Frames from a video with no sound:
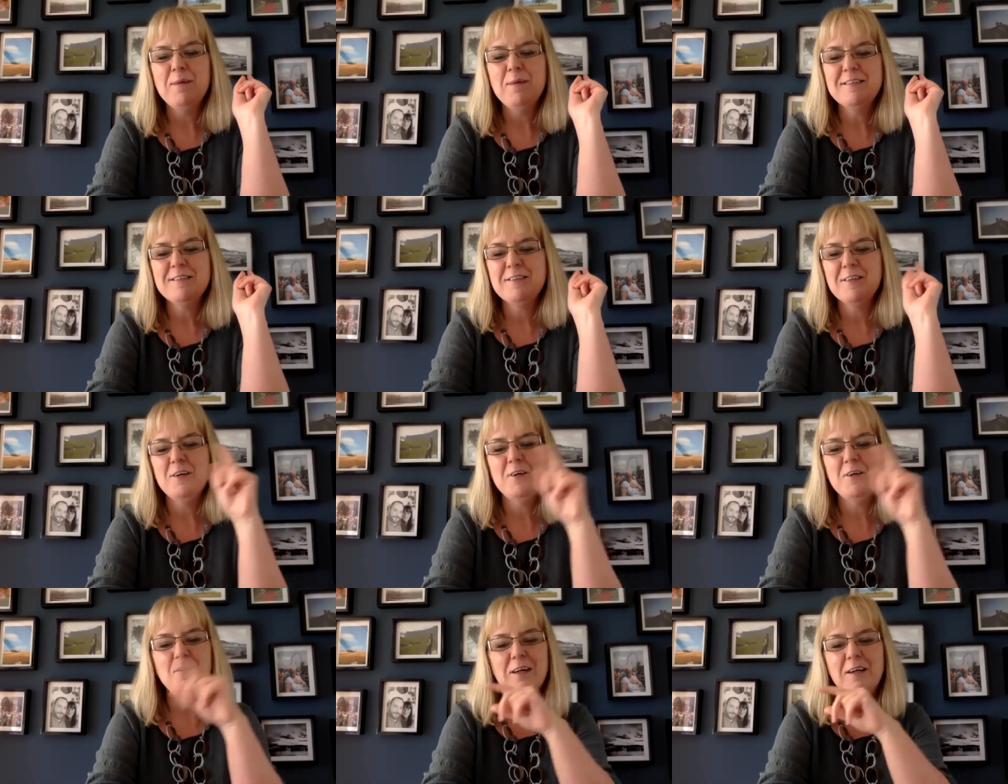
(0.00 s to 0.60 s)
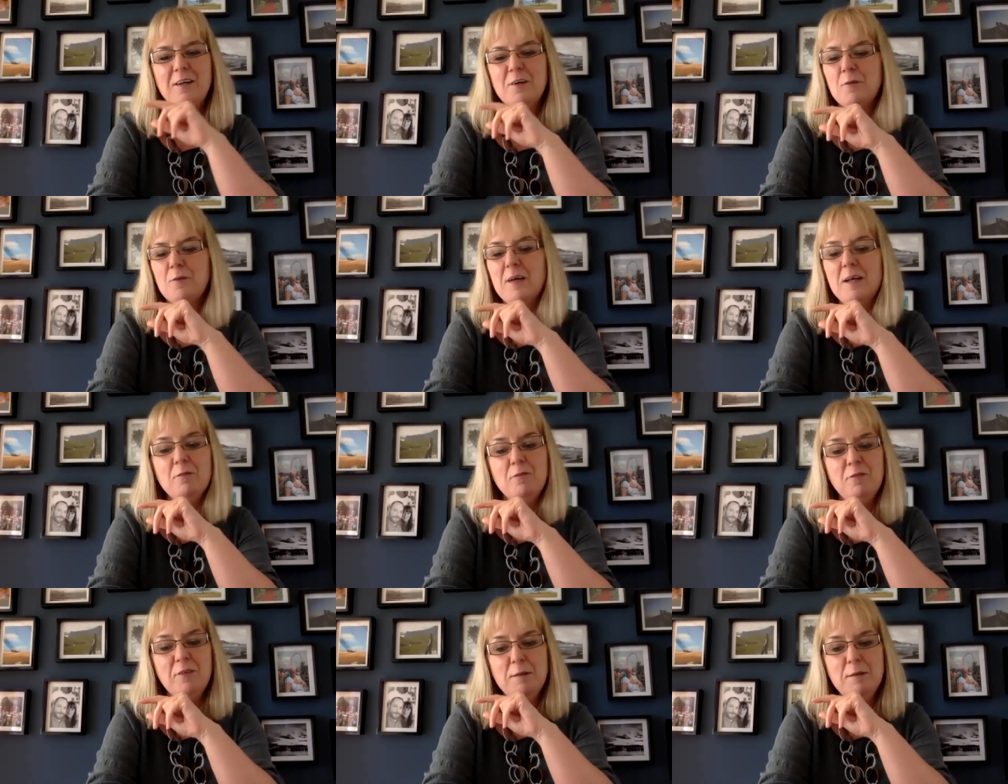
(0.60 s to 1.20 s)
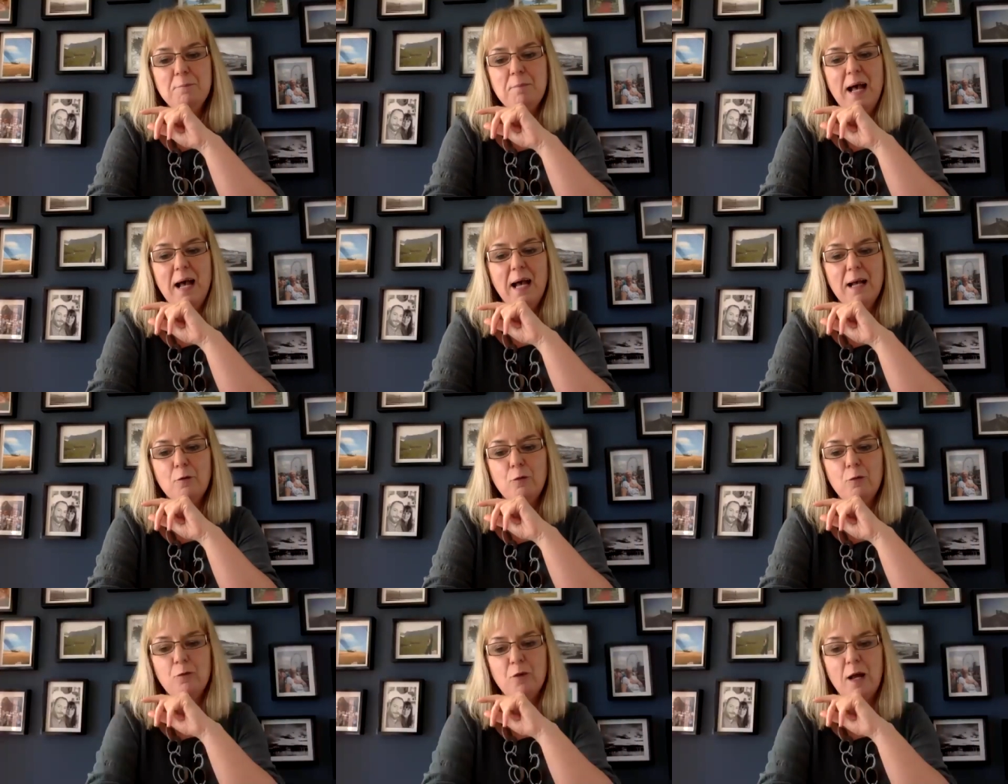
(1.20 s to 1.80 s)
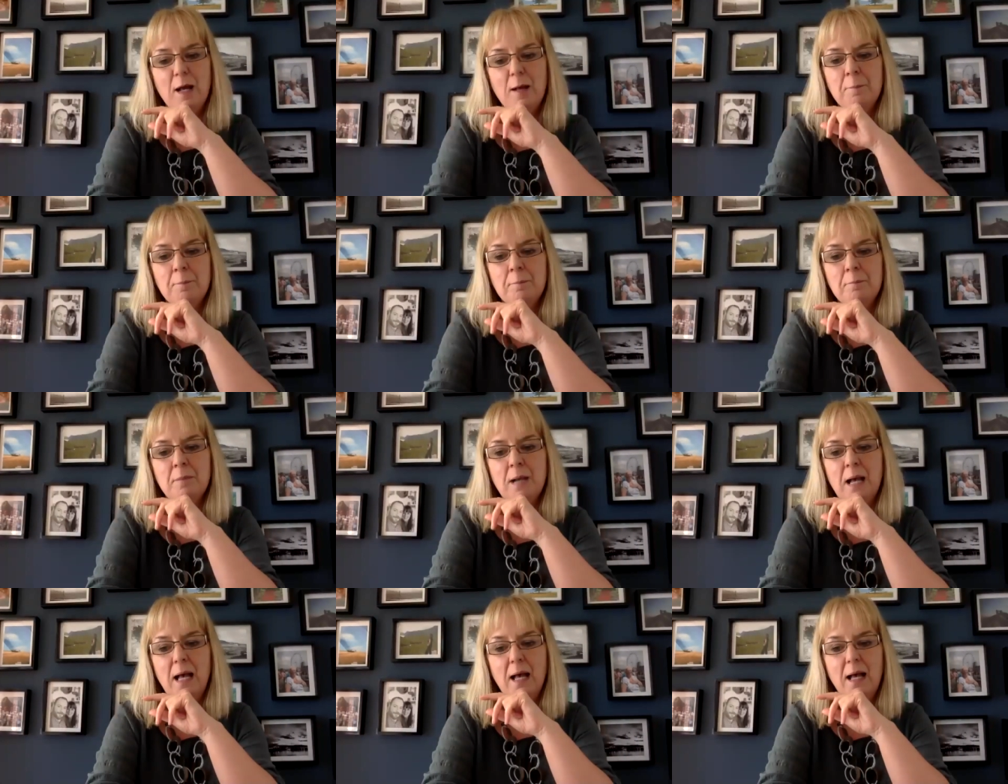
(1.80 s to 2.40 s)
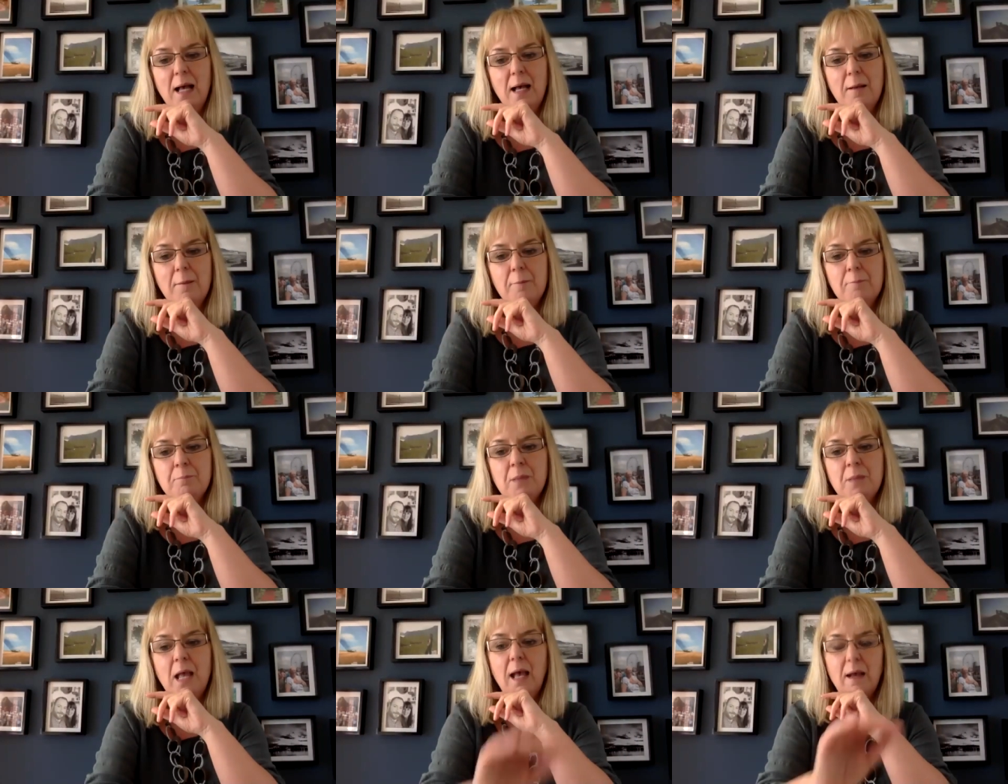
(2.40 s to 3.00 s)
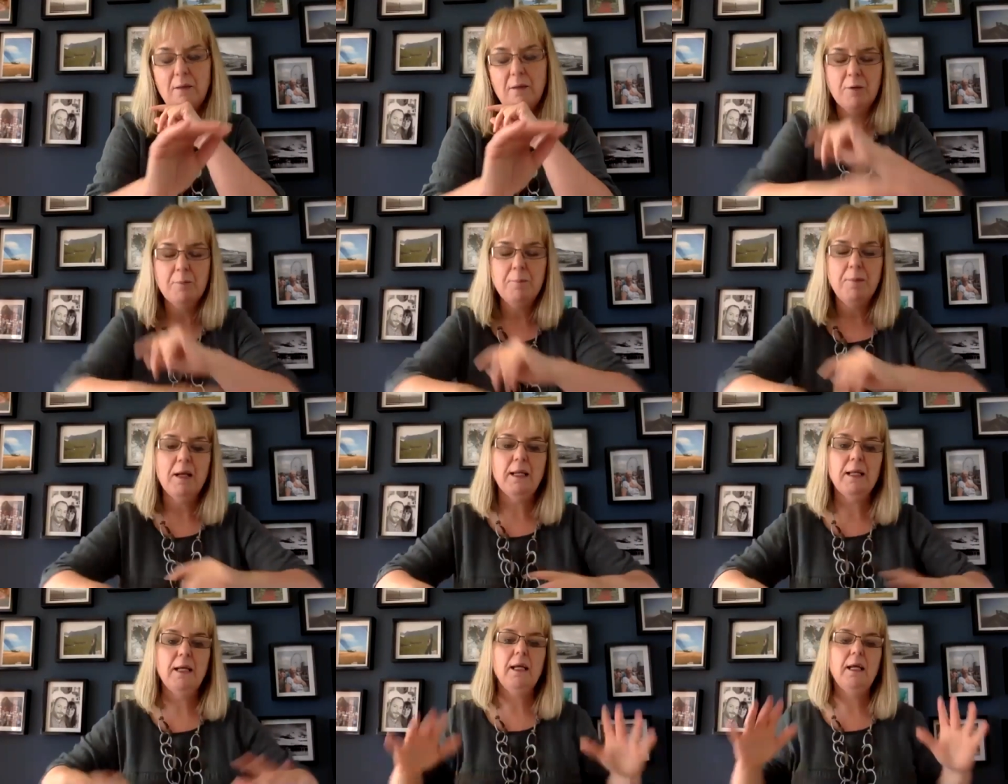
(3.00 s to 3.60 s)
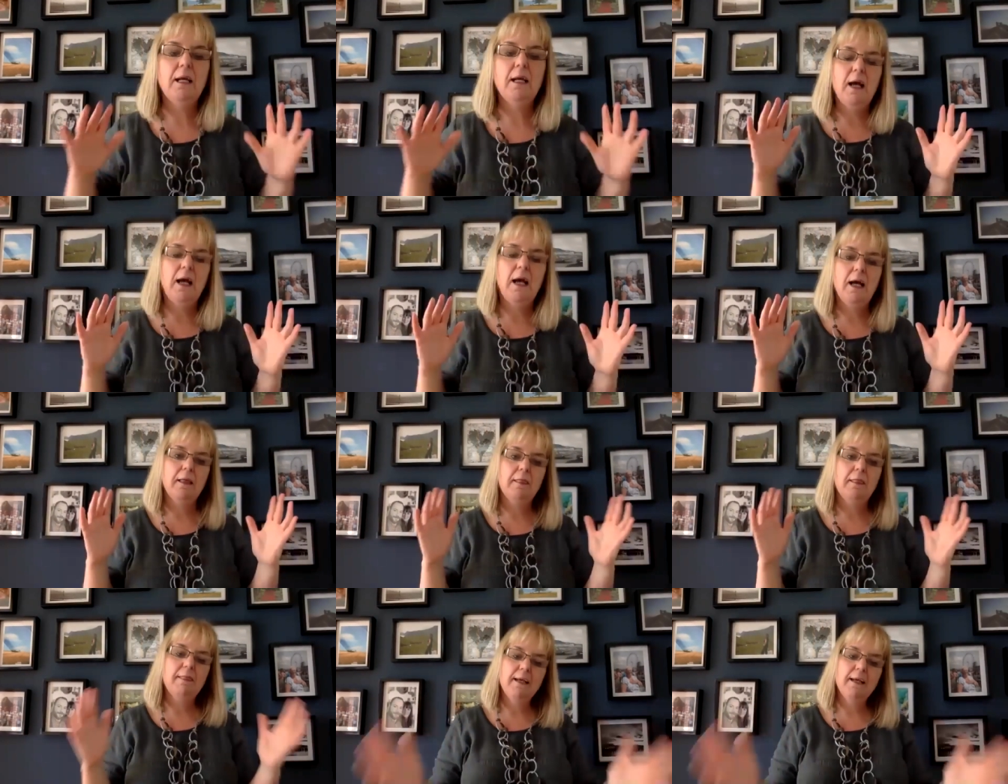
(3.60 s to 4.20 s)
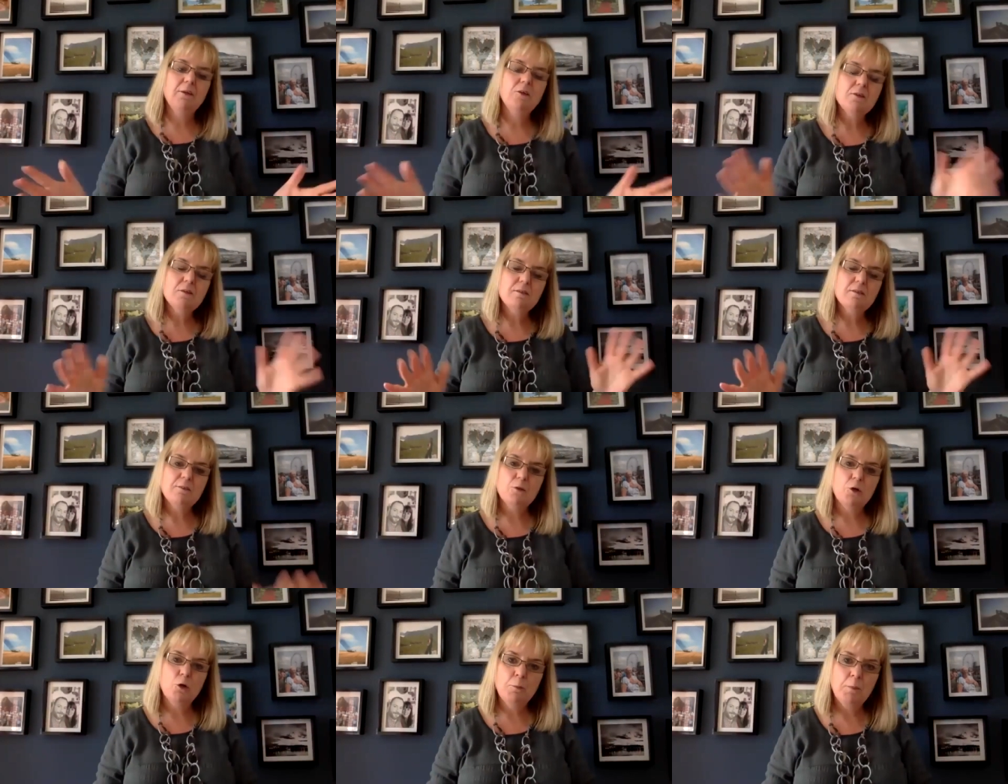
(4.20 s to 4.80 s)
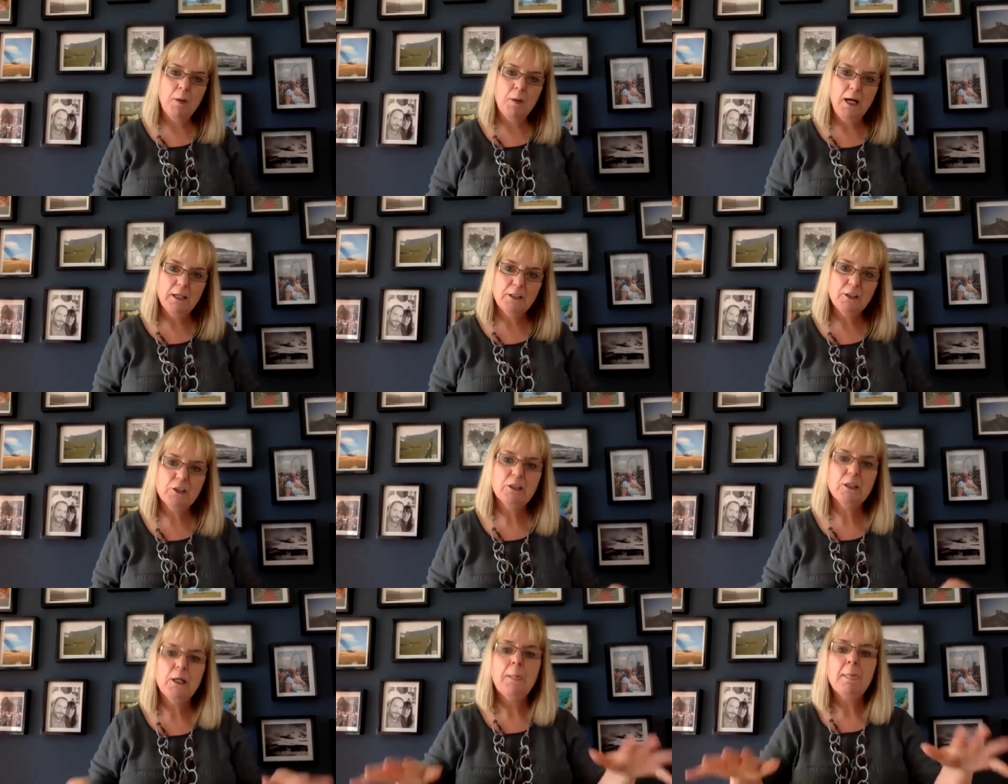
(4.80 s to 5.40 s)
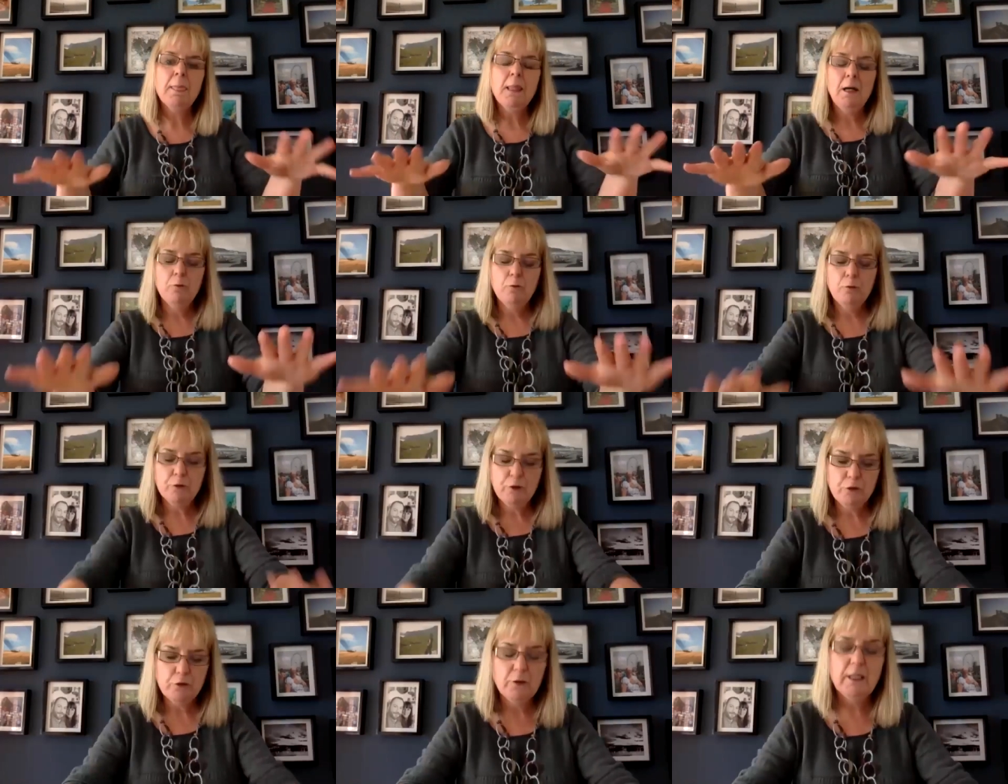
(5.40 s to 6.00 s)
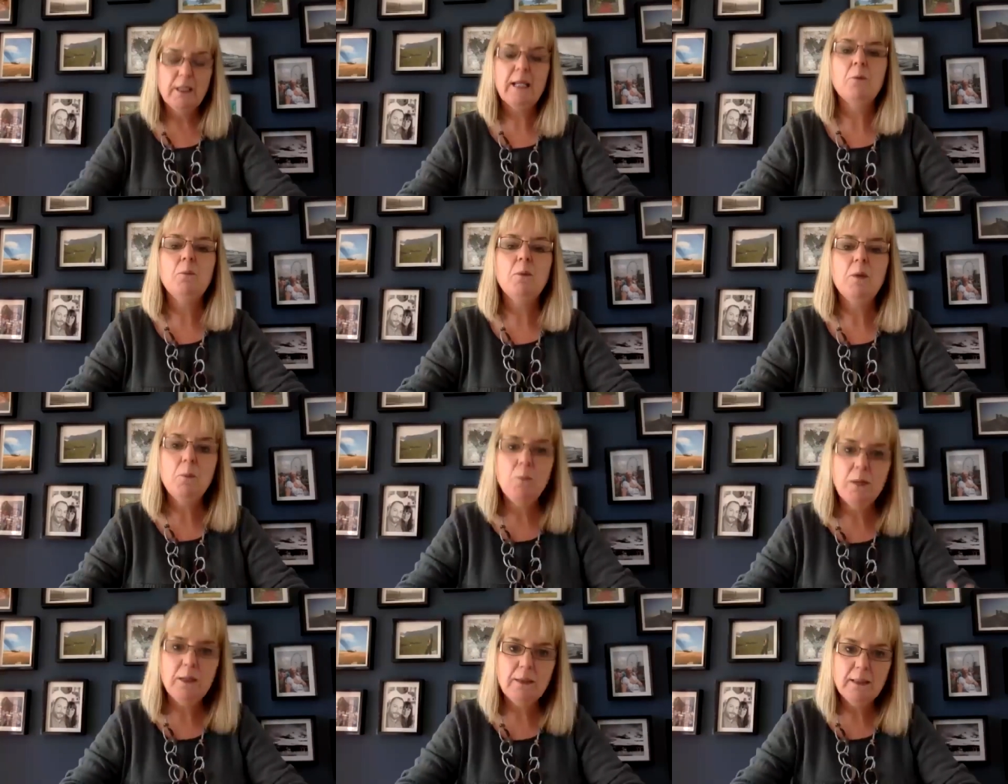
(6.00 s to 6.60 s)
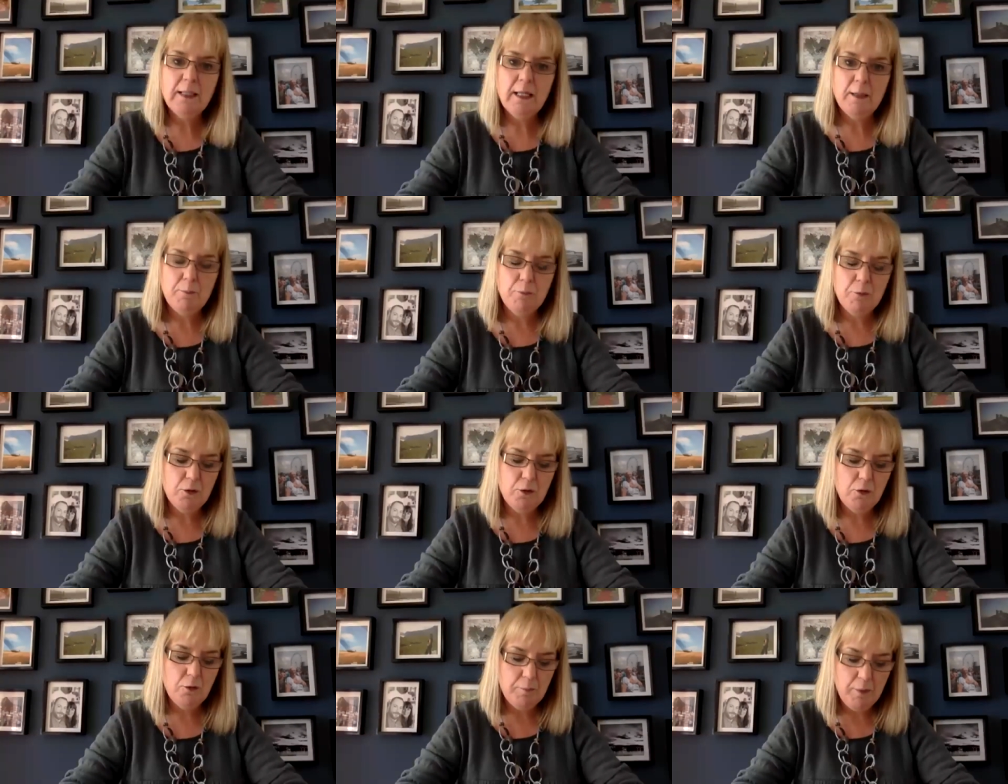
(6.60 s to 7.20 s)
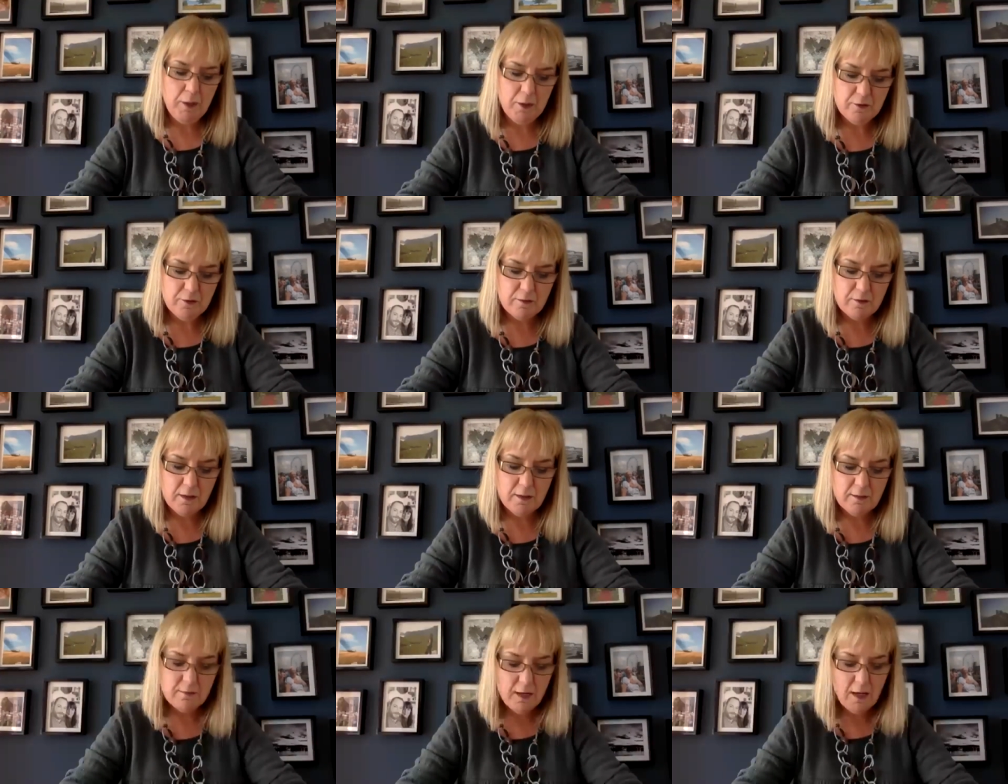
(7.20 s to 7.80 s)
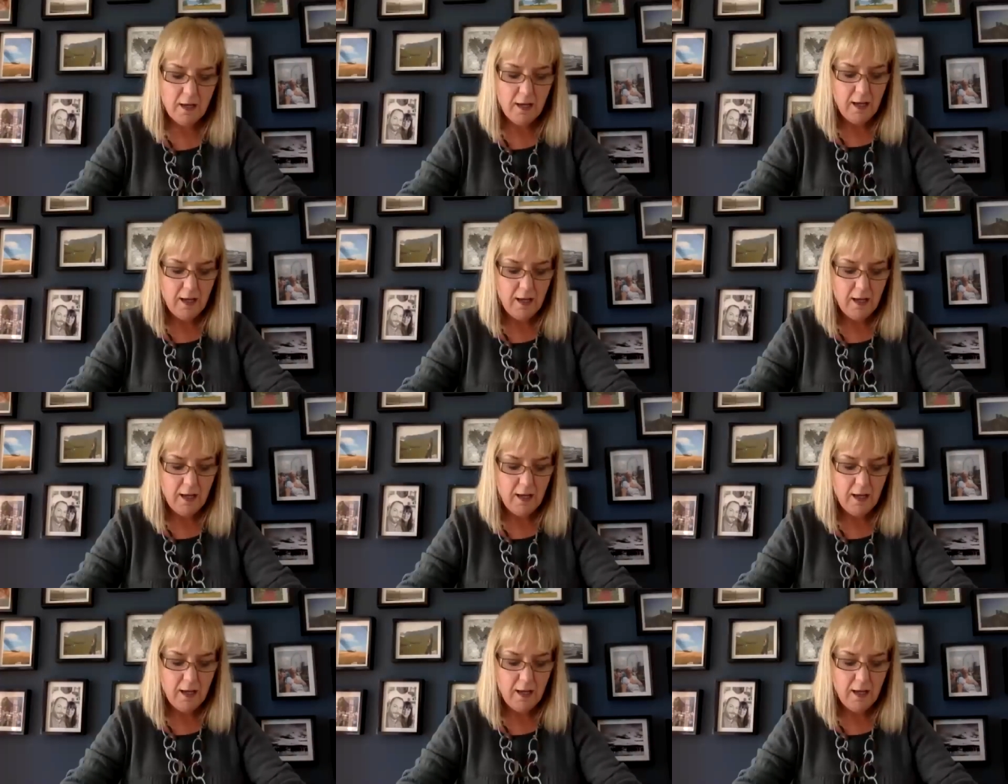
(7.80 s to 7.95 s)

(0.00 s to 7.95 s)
So great feedback from everybody. Thank you so much for joining. We will keep you posted.